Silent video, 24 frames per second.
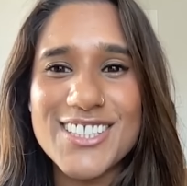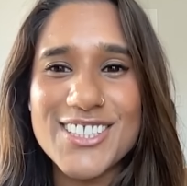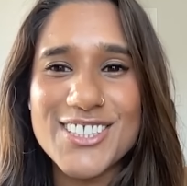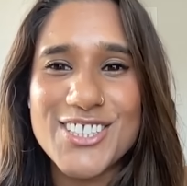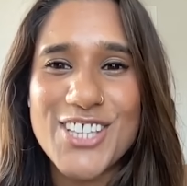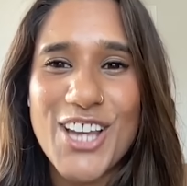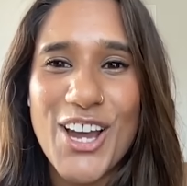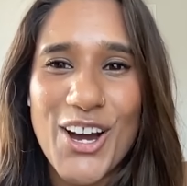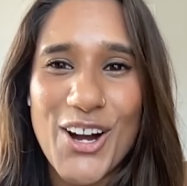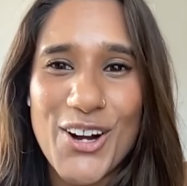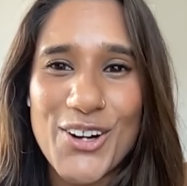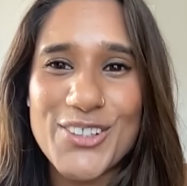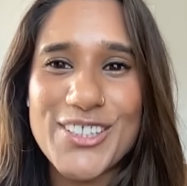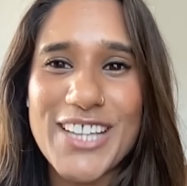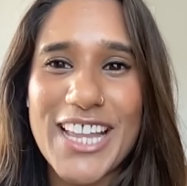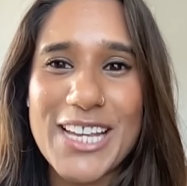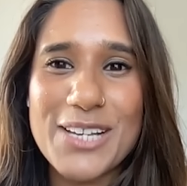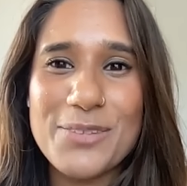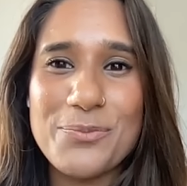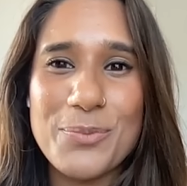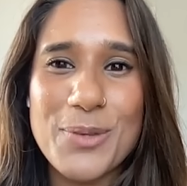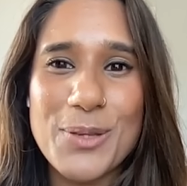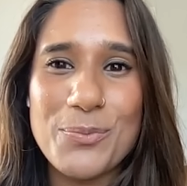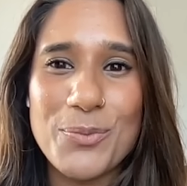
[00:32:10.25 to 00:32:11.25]
so,
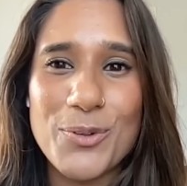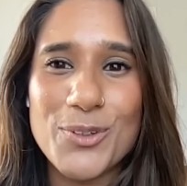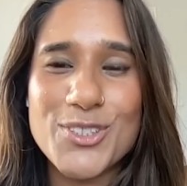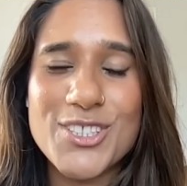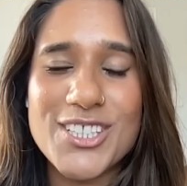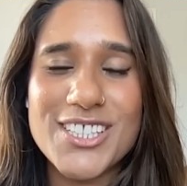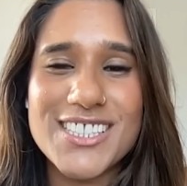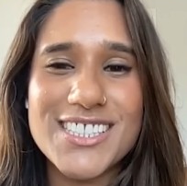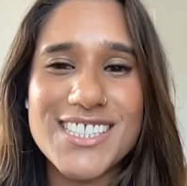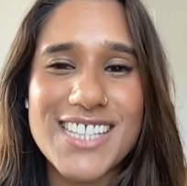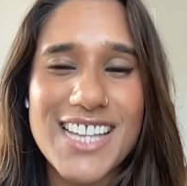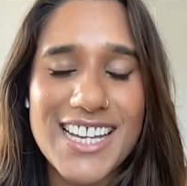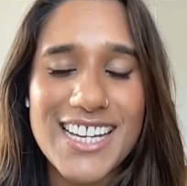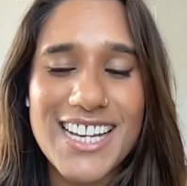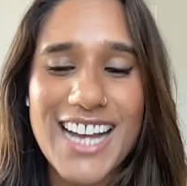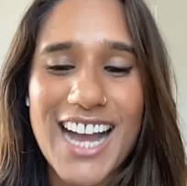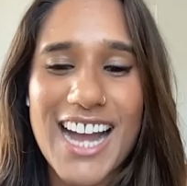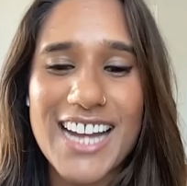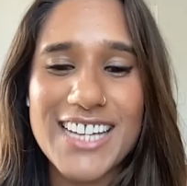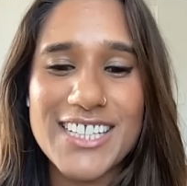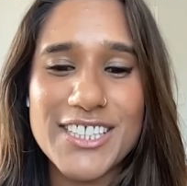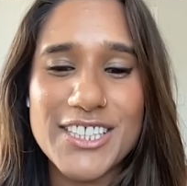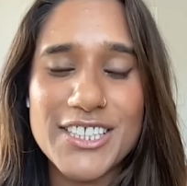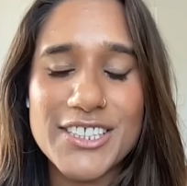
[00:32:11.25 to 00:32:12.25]
like, people just like
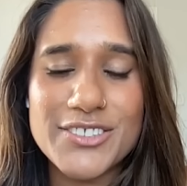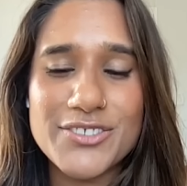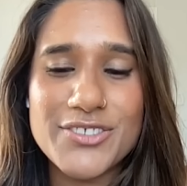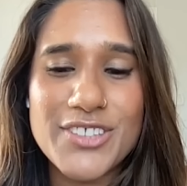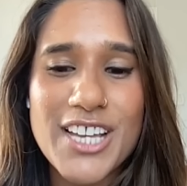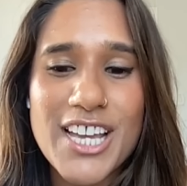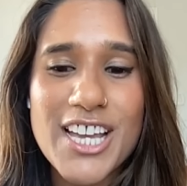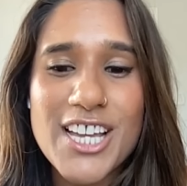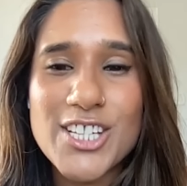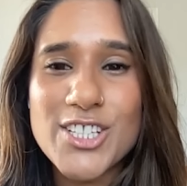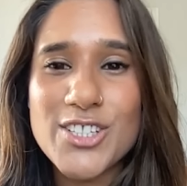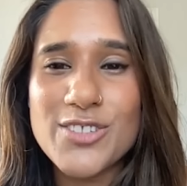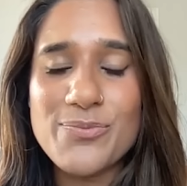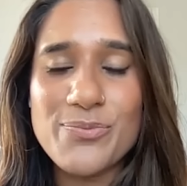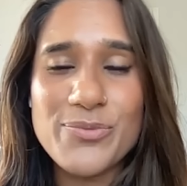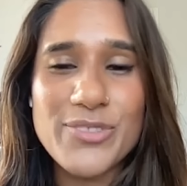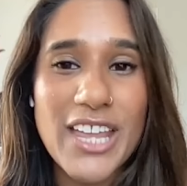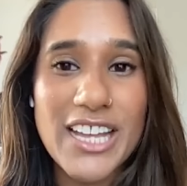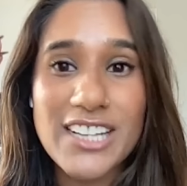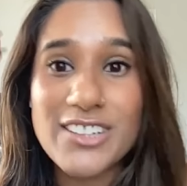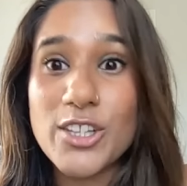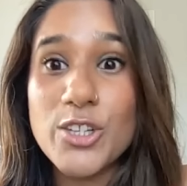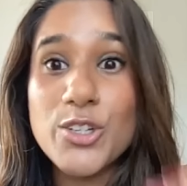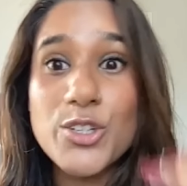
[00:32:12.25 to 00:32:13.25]
kind of
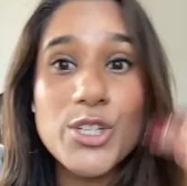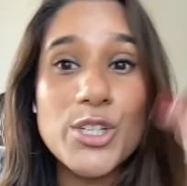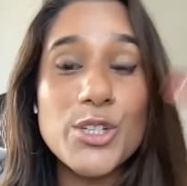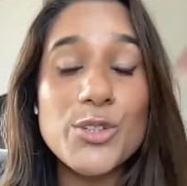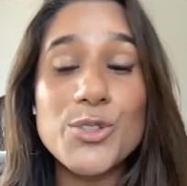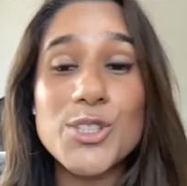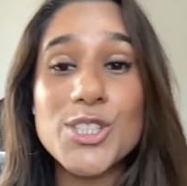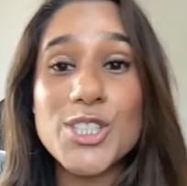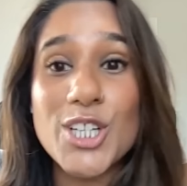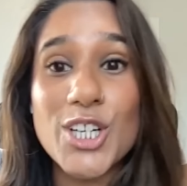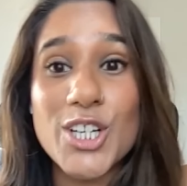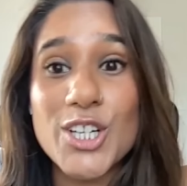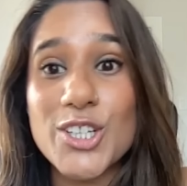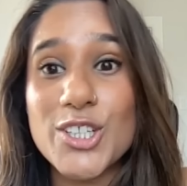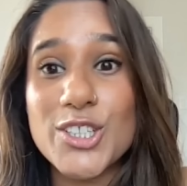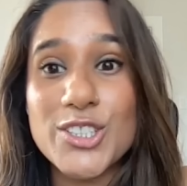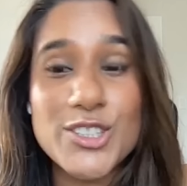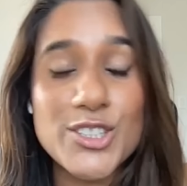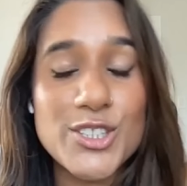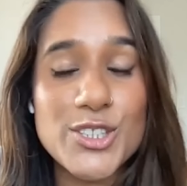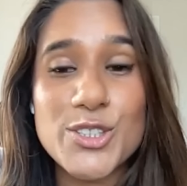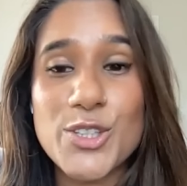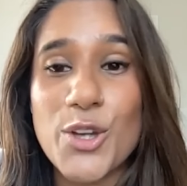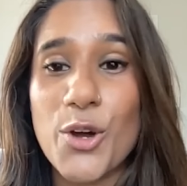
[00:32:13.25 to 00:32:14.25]
like the news
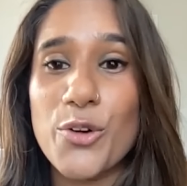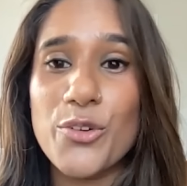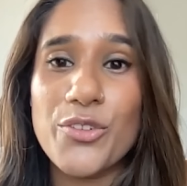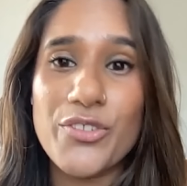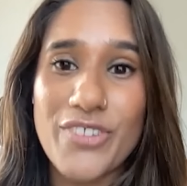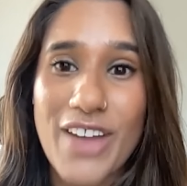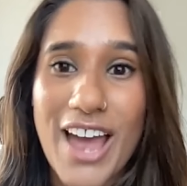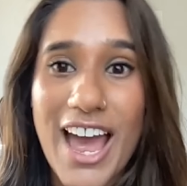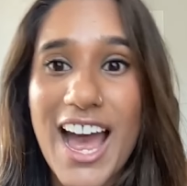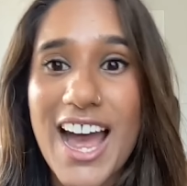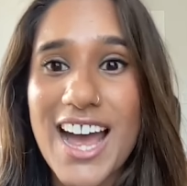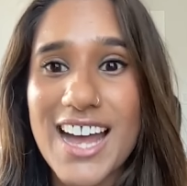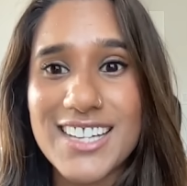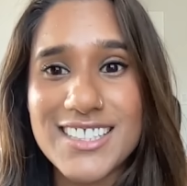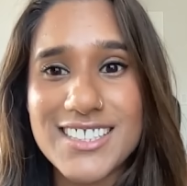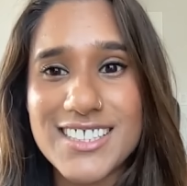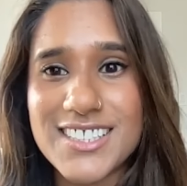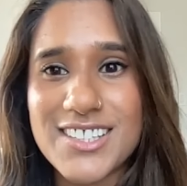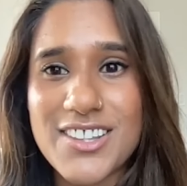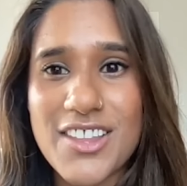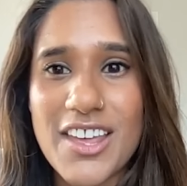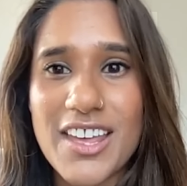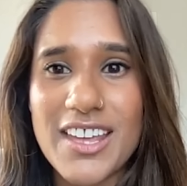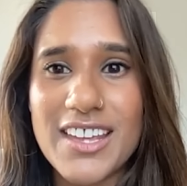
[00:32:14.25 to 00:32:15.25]
turns so fast
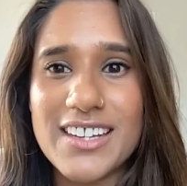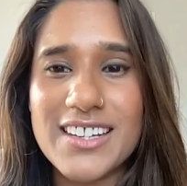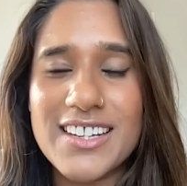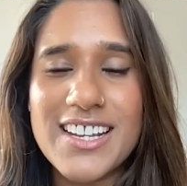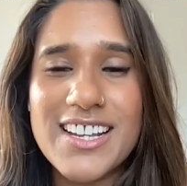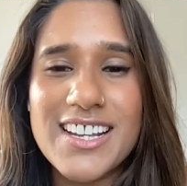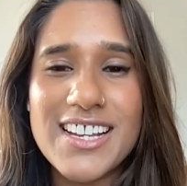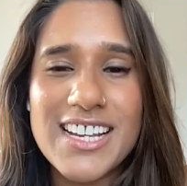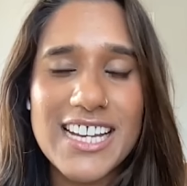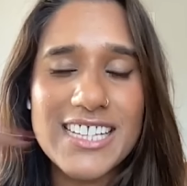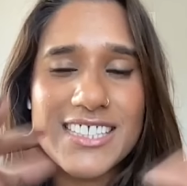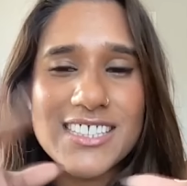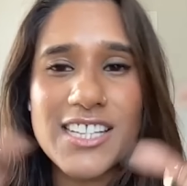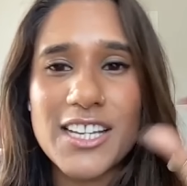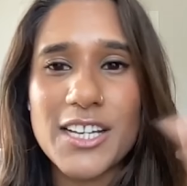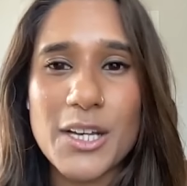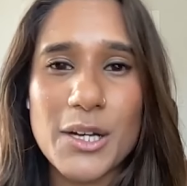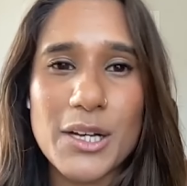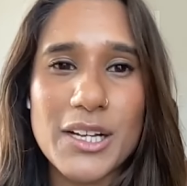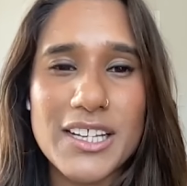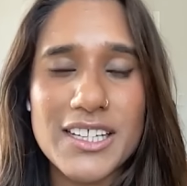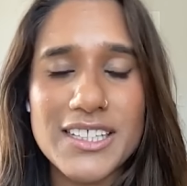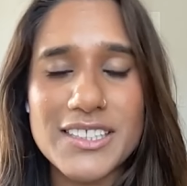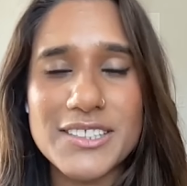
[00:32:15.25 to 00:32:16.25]
that it's like
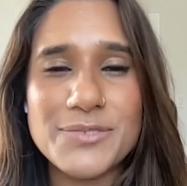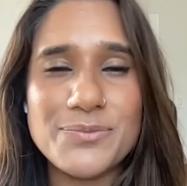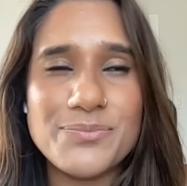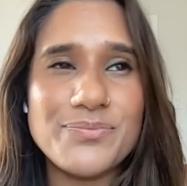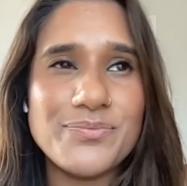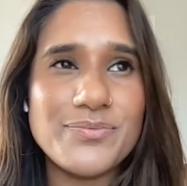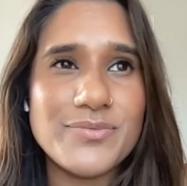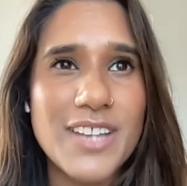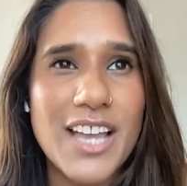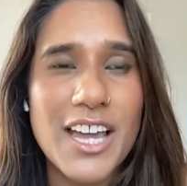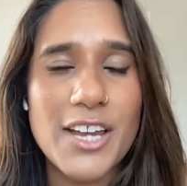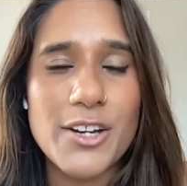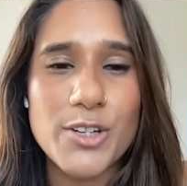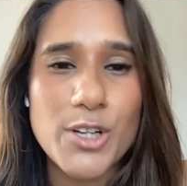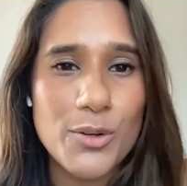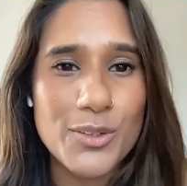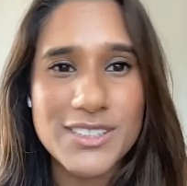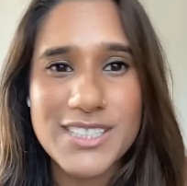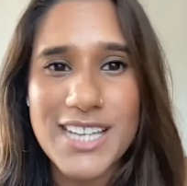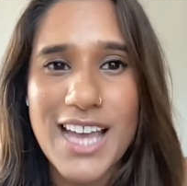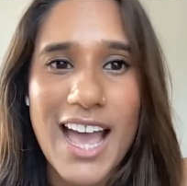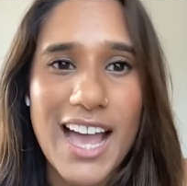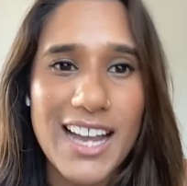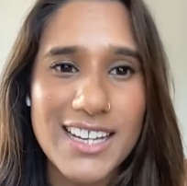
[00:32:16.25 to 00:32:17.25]
a, I don't know, a
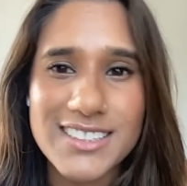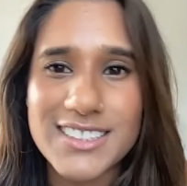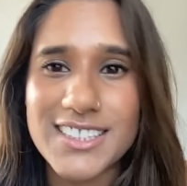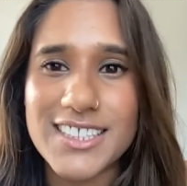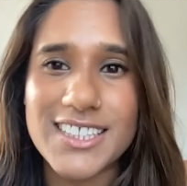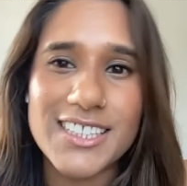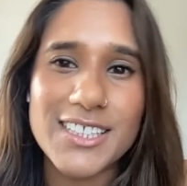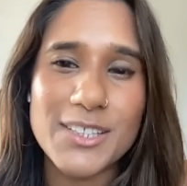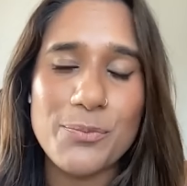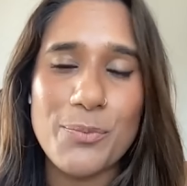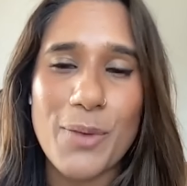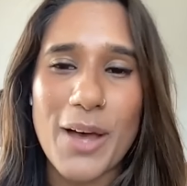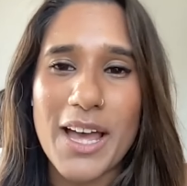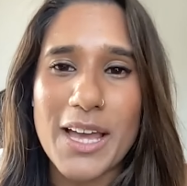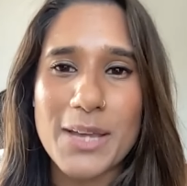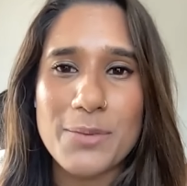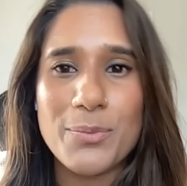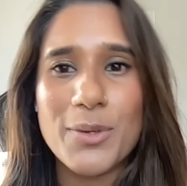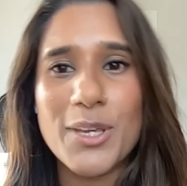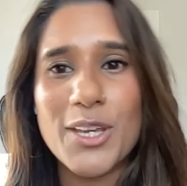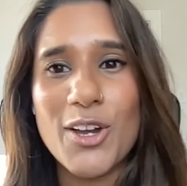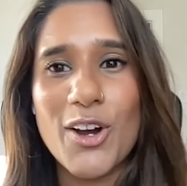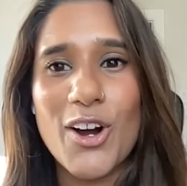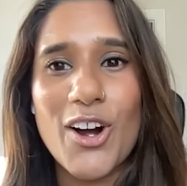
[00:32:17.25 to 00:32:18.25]
tactic by
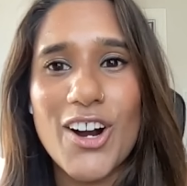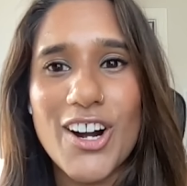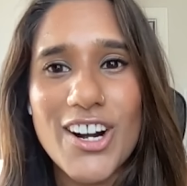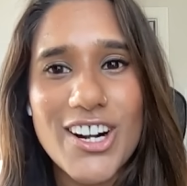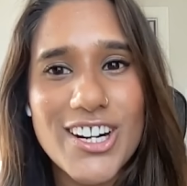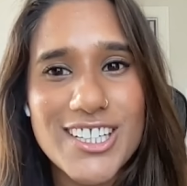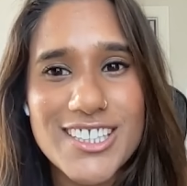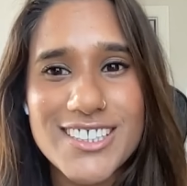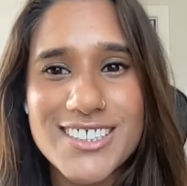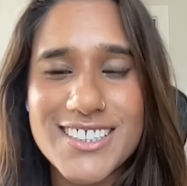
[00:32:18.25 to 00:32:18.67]
PR